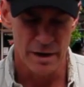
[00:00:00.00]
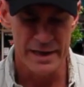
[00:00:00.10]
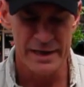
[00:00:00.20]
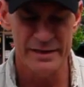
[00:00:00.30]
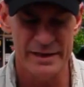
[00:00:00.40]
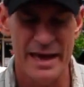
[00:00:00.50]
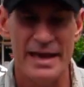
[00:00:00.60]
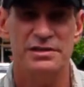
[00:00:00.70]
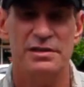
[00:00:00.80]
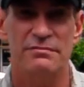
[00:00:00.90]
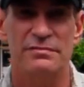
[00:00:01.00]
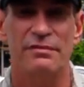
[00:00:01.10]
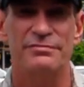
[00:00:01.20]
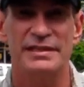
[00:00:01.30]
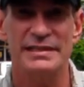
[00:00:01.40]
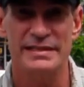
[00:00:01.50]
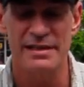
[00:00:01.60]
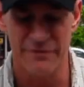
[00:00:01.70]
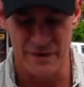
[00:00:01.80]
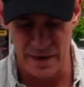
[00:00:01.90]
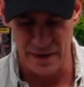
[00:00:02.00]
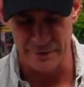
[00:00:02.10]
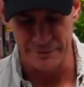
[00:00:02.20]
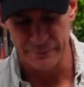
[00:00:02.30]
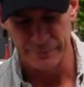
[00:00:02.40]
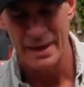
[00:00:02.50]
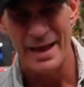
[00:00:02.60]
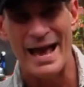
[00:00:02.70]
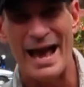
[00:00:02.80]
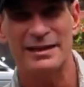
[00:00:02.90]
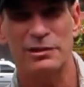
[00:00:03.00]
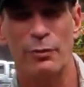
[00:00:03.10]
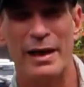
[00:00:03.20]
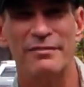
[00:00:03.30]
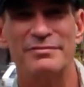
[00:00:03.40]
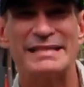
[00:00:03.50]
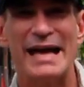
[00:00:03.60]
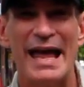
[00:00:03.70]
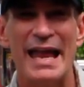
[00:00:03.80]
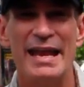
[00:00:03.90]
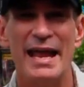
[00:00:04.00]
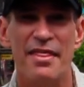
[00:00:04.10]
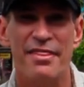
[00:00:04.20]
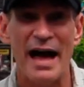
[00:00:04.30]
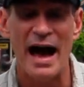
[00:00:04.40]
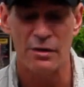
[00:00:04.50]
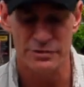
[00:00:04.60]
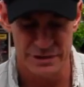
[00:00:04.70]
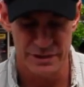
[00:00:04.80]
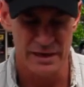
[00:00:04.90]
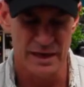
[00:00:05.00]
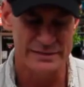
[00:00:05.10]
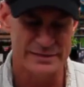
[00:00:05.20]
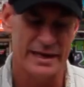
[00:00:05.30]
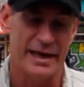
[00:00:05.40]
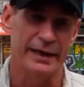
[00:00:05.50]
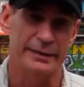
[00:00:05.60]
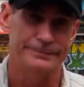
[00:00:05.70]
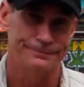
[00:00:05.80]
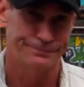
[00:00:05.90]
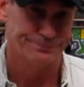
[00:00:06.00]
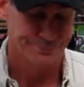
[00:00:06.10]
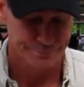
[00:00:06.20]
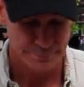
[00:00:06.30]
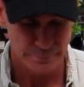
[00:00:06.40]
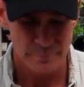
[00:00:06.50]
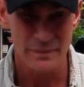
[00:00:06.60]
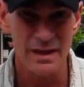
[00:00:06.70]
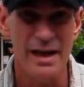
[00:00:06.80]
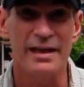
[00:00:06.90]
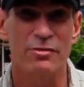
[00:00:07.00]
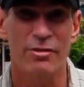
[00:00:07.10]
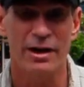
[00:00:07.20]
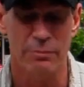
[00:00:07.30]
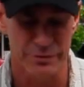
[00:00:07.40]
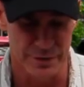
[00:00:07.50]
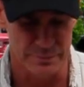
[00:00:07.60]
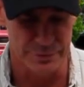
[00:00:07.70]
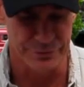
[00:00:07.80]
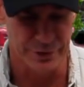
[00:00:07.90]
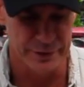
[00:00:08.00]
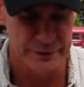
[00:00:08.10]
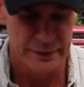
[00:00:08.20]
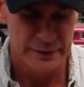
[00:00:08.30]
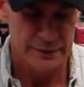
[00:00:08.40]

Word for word: are hitting the age of sixty-five at the rate of ten thousand a day. Incredible numbers, huh?